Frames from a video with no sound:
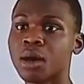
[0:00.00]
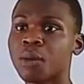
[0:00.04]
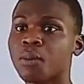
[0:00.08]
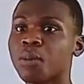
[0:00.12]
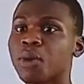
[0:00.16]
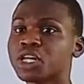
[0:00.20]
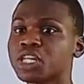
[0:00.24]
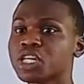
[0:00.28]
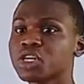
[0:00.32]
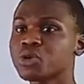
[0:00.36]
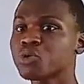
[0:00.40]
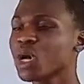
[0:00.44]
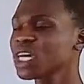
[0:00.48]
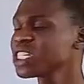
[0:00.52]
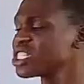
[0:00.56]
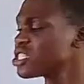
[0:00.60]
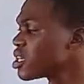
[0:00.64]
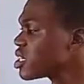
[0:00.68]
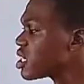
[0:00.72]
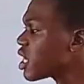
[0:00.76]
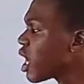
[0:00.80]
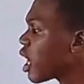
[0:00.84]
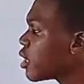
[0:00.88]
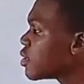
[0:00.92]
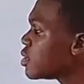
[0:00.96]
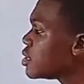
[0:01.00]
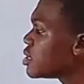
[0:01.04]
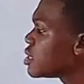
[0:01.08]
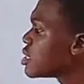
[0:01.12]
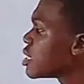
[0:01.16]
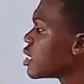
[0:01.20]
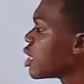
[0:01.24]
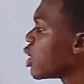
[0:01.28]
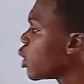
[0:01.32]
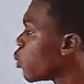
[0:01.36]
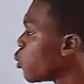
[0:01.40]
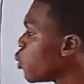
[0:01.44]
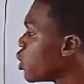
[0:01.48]
But the question now is,
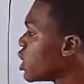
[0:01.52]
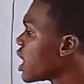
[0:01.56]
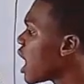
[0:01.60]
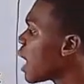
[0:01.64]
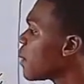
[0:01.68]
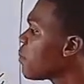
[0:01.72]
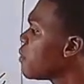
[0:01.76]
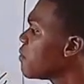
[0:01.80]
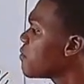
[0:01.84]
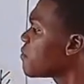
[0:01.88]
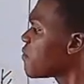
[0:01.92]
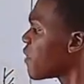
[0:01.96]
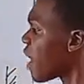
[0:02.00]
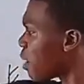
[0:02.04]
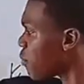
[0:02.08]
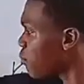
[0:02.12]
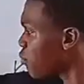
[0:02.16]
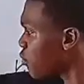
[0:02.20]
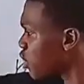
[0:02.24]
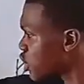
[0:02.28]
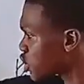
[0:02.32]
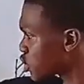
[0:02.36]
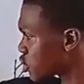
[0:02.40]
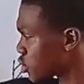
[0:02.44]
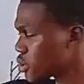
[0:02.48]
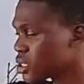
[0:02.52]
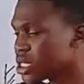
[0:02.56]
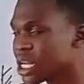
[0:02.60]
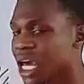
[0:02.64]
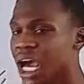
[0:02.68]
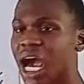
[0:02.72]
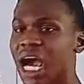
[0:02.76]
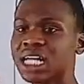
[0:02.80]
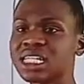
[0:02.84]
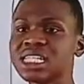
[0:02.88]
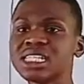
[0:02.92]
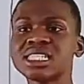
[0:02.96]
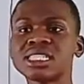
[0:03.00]
will there be vibration
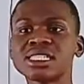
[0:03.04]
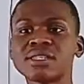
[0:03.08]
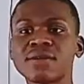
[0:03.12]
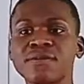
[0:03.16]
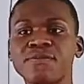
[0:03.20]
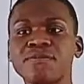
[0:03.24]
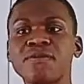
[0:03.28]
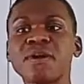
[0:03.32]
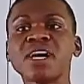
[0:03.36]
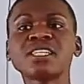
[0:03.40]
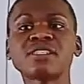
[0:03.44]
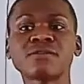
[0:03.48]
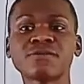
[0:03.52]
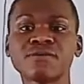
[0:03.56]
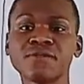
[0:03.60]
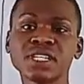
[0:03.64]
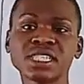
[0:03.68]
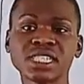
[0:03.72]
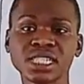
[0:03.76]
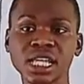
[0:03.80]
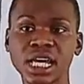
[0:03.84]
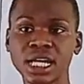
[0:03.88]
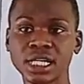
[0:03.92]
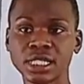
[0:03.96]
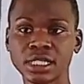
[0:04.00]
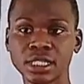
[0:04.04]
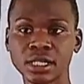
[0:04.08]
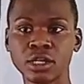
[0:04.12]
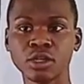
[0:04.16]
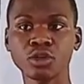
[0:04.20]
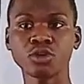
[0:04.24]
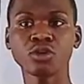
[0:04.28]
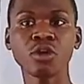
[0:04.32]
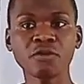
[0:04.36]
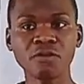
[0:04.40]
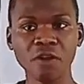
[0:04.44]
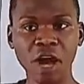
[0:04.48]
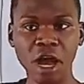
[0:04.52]
at this first fixed end?
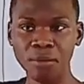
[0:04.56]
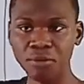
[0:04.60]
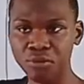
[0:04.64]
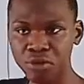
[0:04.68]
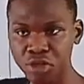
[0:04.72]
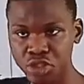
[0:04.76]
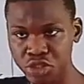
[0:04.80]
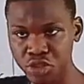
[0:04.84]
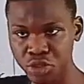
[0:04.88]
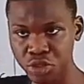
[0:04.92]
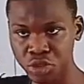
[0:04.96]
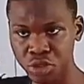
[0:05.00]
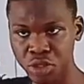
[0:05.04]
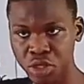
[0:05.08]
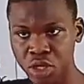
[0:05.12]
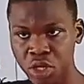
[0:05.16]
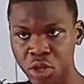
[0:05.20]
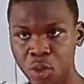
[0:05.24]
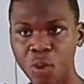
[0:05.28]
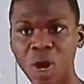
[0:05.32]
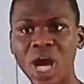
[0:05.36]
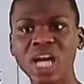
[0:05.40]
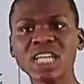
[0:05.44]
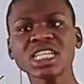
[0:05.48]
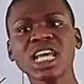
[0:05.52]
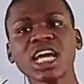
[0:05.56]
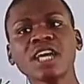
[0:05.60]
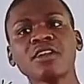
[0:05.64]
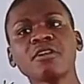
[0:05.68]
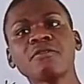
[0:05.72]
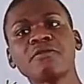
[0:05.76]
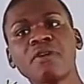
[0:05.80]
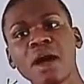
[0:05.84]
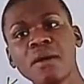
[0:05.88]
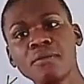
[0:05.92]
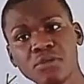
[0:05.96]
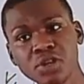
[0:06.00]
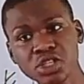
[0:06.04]
No vibration. Why is there no
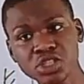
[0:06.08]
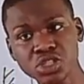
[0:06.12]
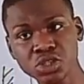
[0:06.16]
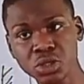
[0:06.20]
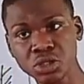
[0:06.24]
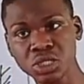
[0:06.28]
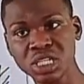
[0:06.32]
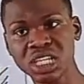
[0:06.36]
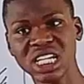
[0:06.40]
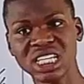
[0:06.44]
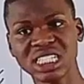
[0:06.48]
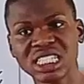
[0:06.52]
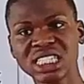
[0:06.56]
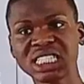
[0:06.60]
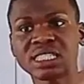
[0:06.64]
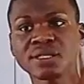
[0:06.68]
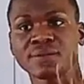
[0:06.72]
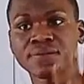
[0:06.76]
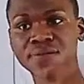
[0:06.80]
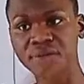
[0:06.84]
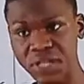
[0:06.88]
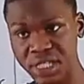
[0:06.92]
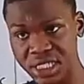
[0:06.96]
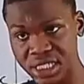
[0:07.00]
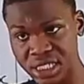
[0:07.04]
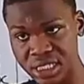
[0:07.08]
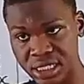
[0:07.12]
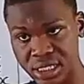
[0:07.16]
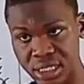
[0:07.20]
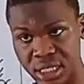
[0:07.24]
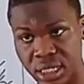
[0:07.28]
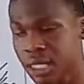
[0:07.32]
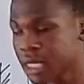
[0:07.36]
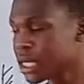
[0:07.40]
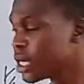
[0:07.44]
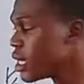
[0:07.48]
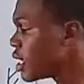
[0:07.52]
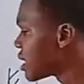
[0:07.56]
vibration? It is
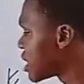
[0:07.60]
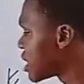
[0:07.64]
fixed.